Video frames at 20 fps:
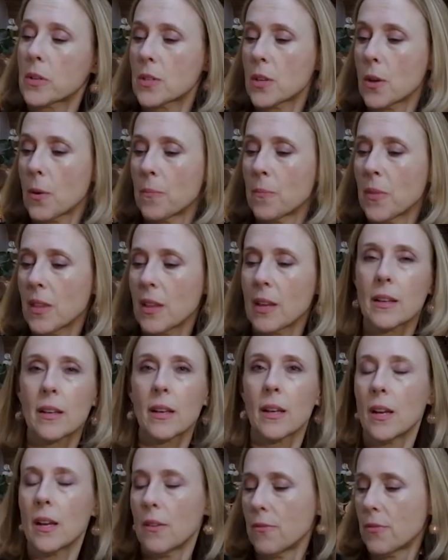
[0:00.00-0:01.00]
So like,
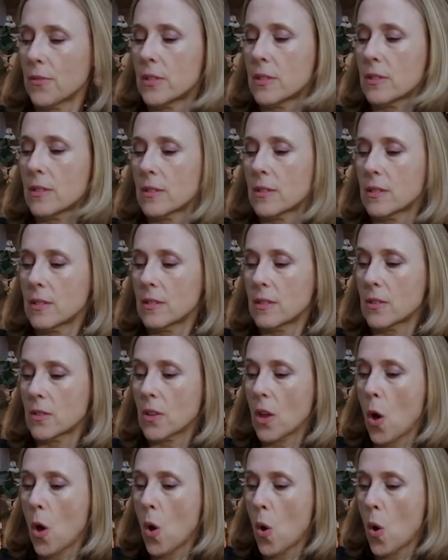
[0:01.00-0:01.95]
for instance, he says,